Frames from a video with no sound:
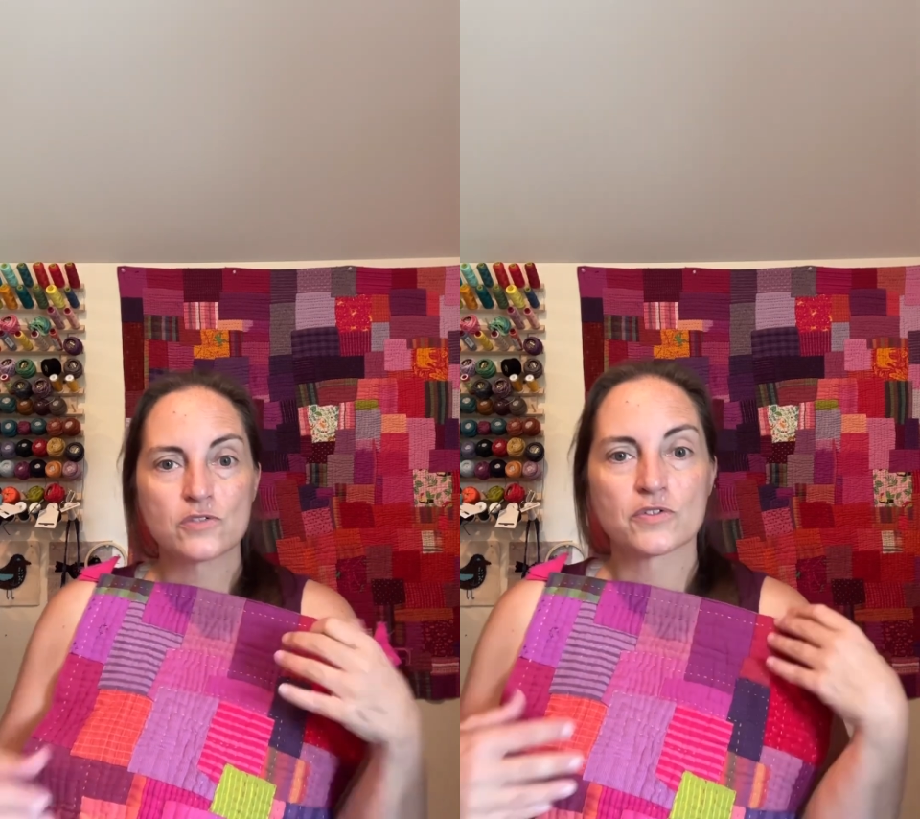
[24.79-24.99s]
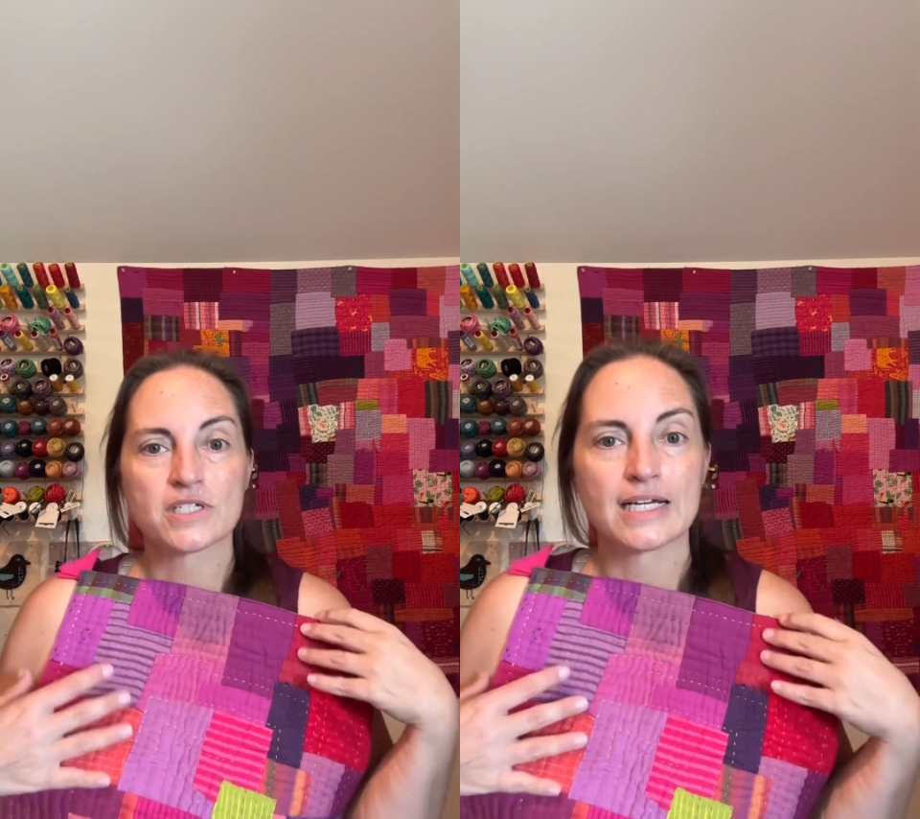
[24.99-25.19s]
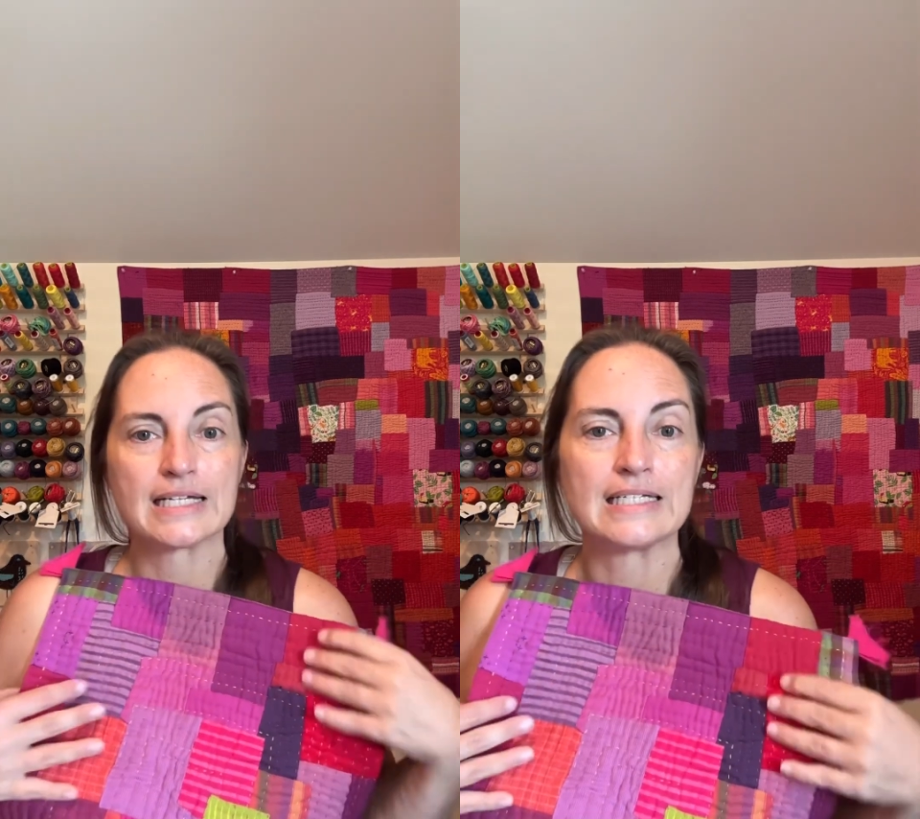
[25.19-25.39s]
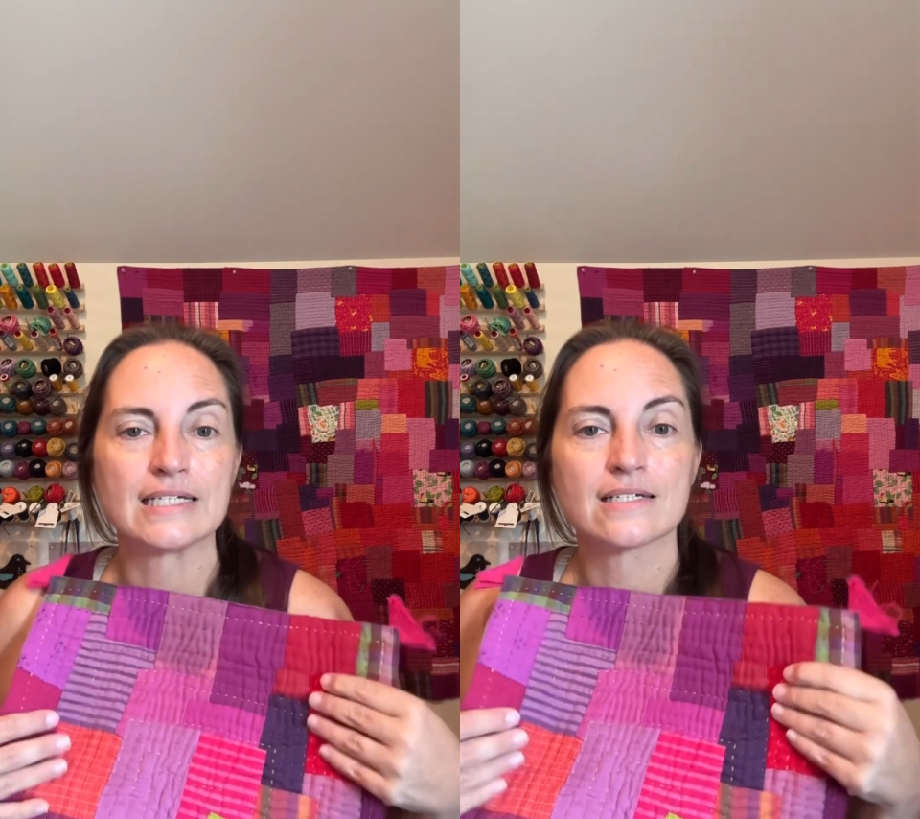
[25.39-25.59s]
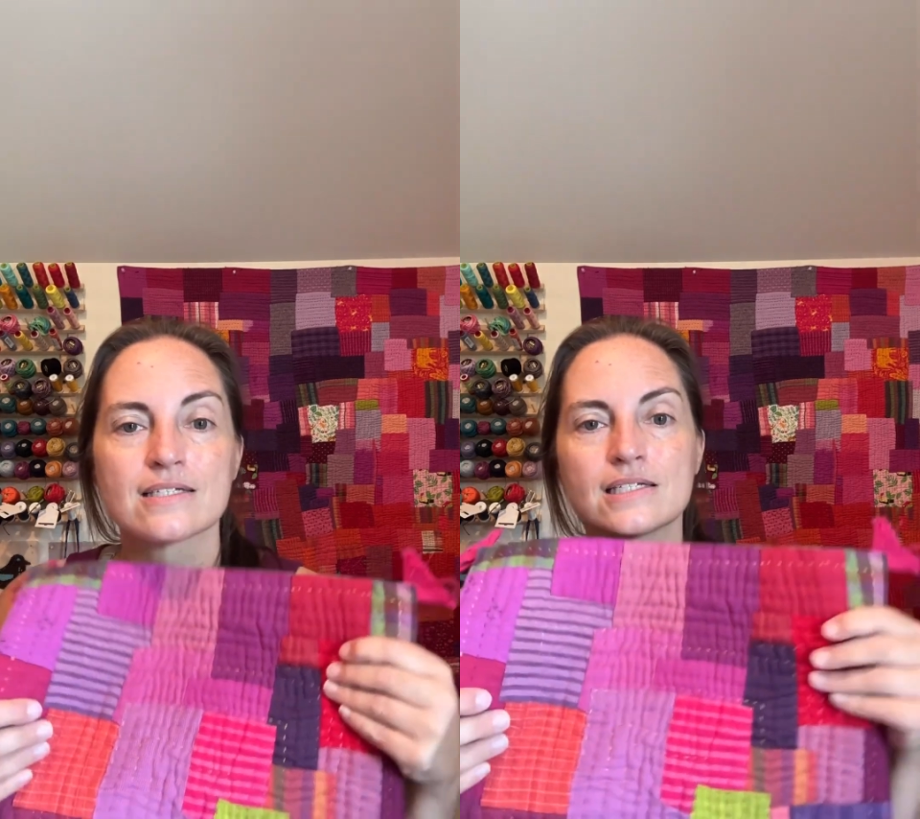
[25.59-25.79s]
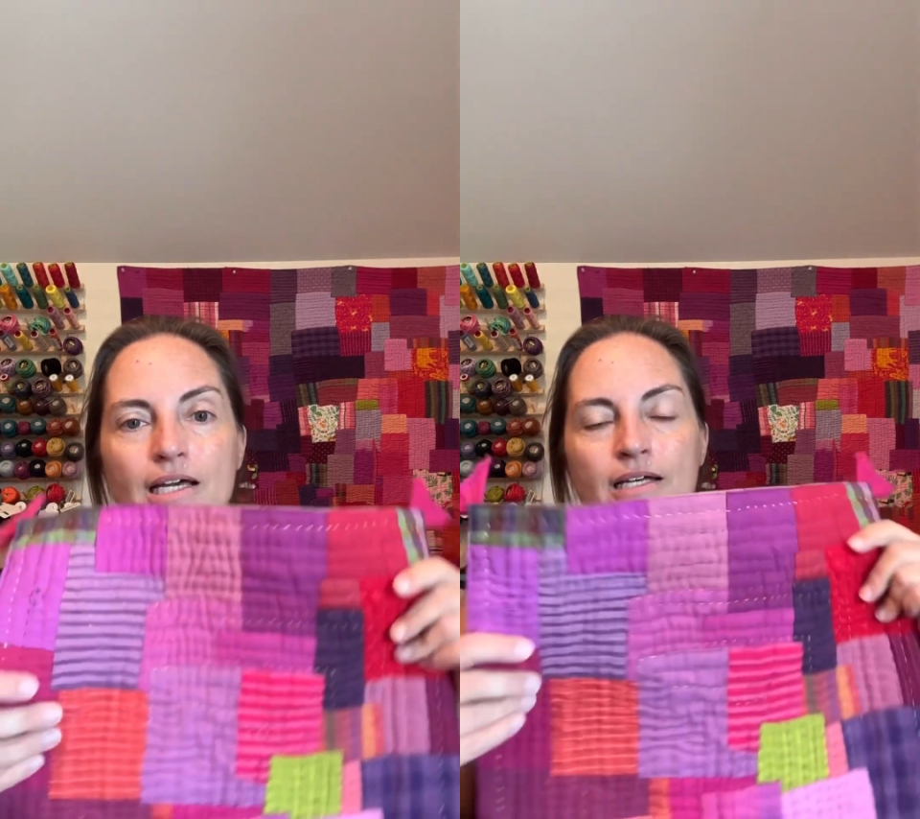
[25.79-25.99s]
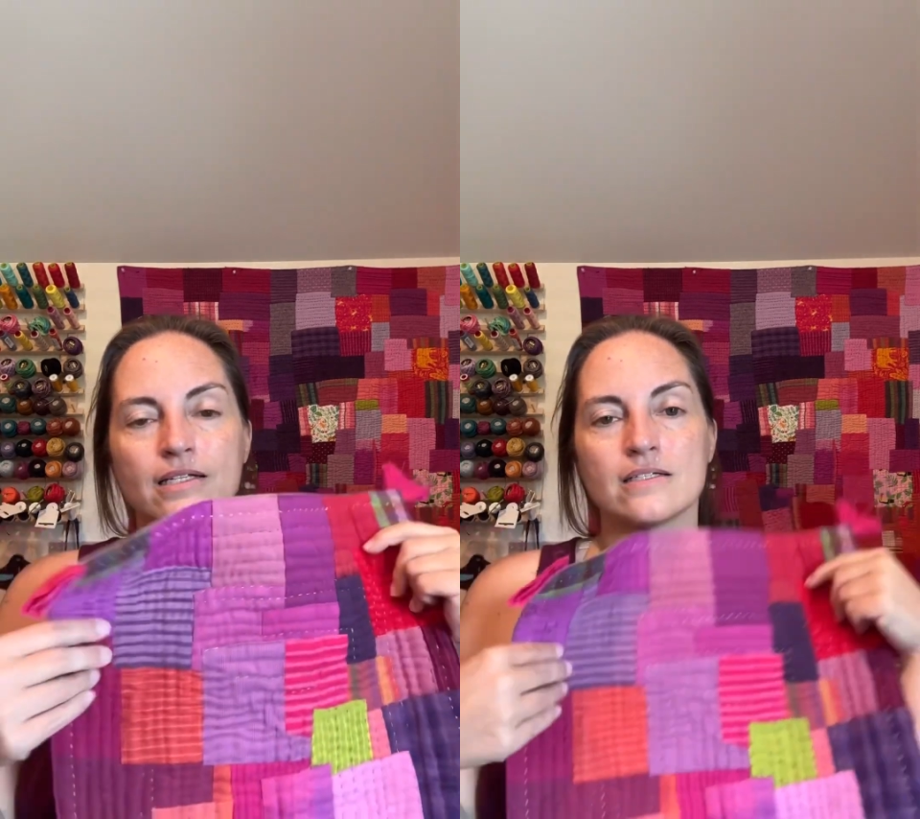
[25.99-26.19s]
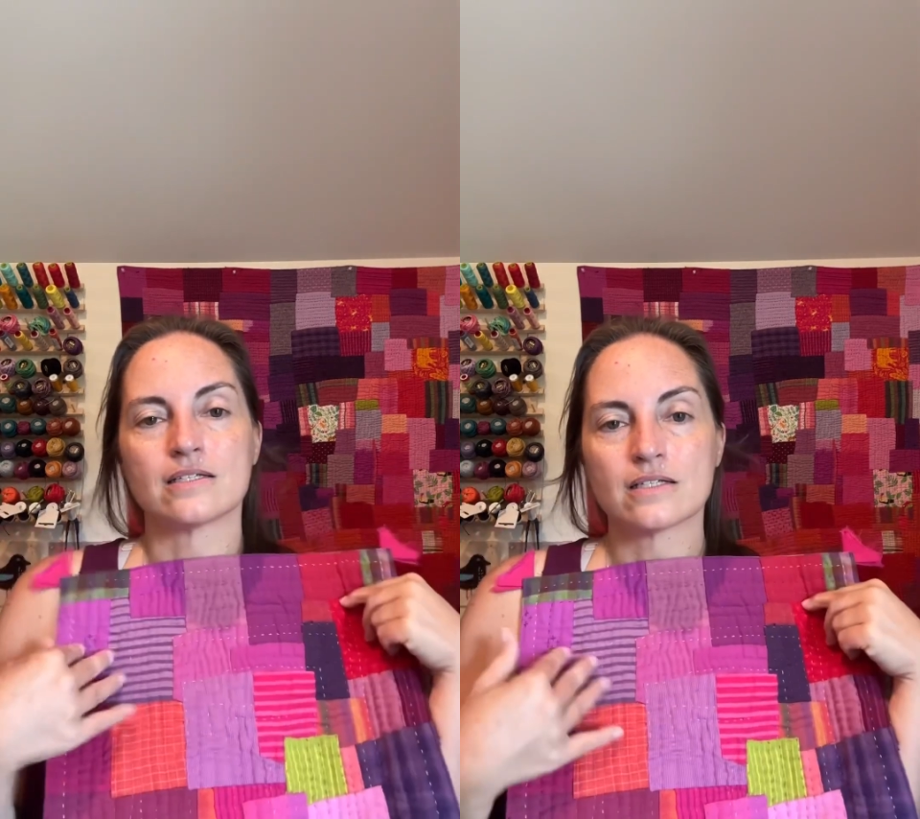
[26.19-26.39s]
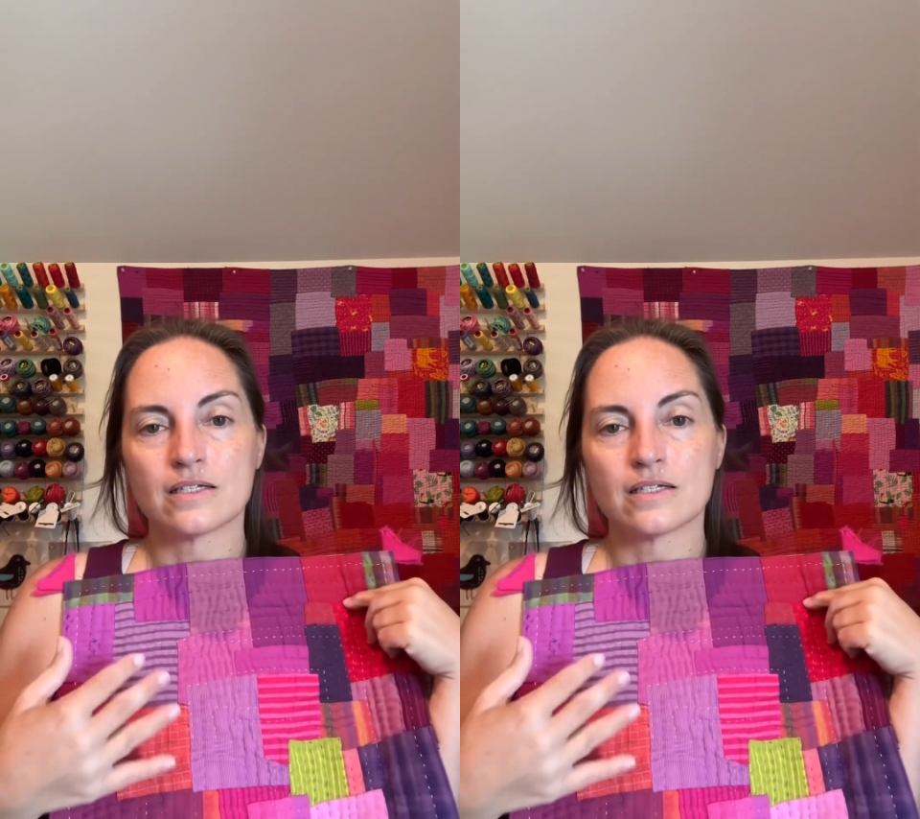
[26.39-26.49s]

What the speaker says: for techniques and